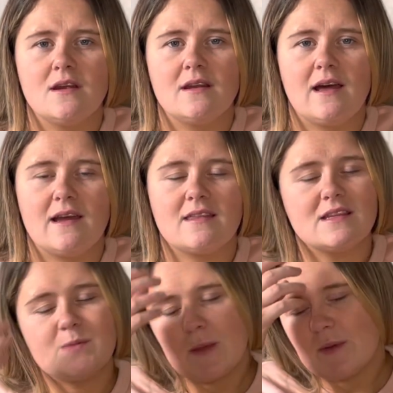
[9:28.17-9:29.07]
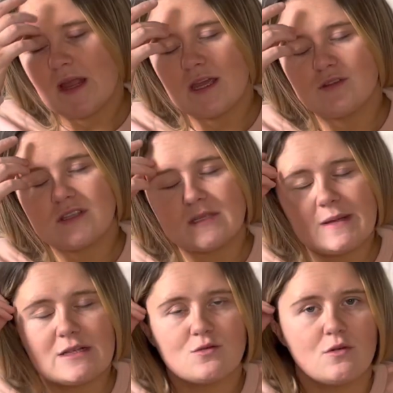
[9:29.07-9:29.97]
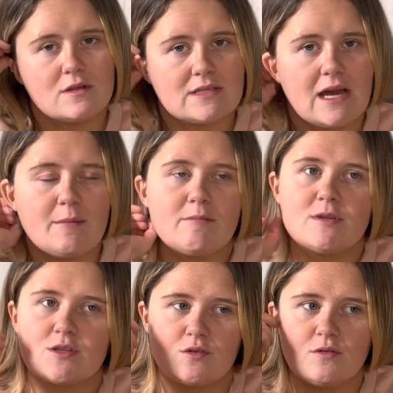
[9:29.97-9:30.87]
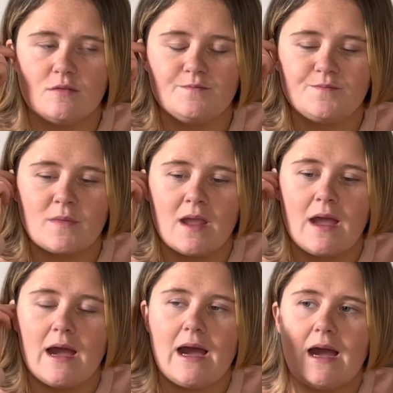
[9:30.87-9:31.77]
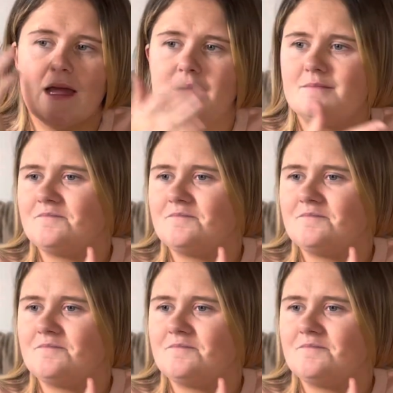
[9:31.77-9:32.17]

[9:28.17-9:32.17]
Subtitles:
Like, there's people I used to speak to all the time at the school, and